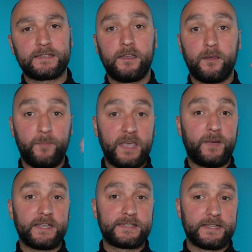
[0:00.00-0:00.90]
made by
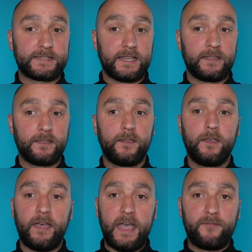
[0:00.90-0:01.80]
Sensei.
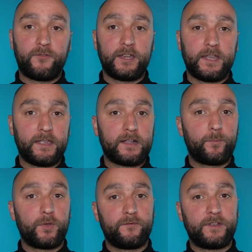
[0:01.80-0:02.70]
Every day, couple
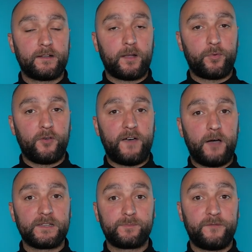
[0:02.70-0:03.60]
of
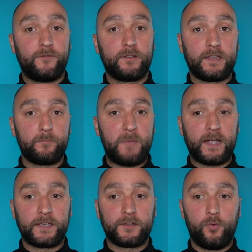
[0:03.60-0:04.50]
hours before the
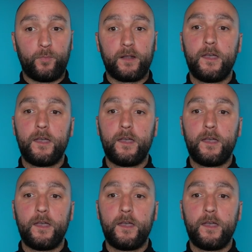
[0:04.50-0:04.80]
market open.